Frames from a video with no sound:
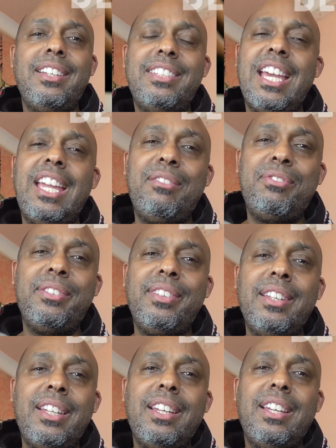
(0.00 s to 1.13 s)
Dave and
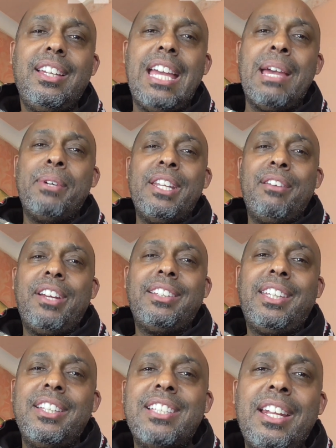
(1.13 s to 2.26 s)
Emma never had
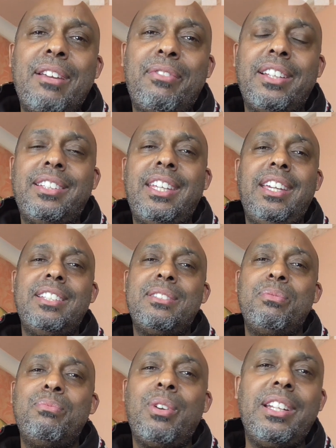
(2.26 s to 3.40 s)
kids. I never had kids.
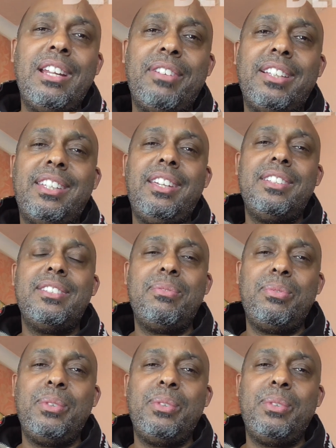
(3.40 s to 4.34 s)
Ronnie never had kids.